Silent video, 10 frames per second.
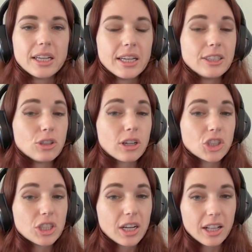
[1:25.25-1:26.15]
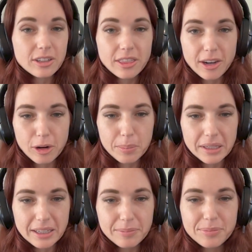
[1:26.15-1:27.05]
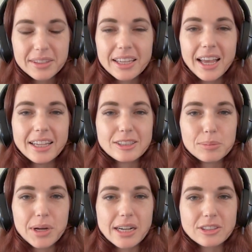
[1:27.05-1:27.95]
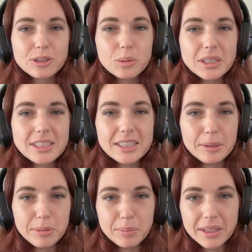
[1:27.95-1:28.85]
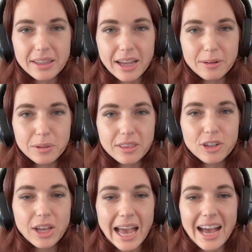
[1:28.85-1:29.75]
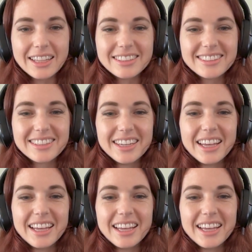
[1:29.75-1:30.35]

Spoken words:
introduction to color therapy and some practical ways to implement that with your cats,